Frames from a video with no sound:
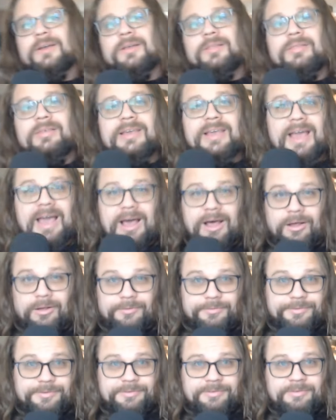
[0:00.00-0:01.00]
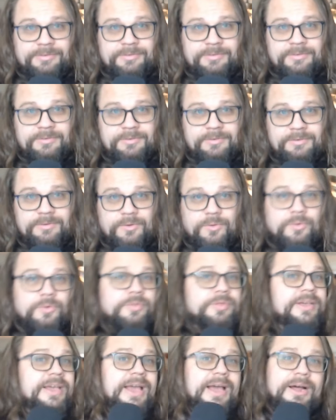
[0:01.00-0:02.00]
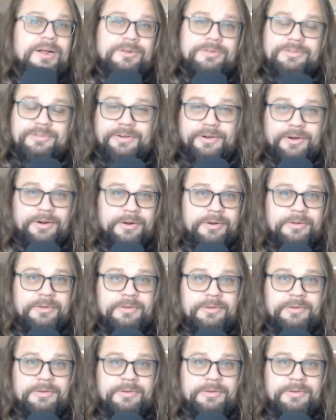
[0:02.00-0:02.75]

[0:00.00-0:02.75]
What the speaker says: the elves or the Eldar,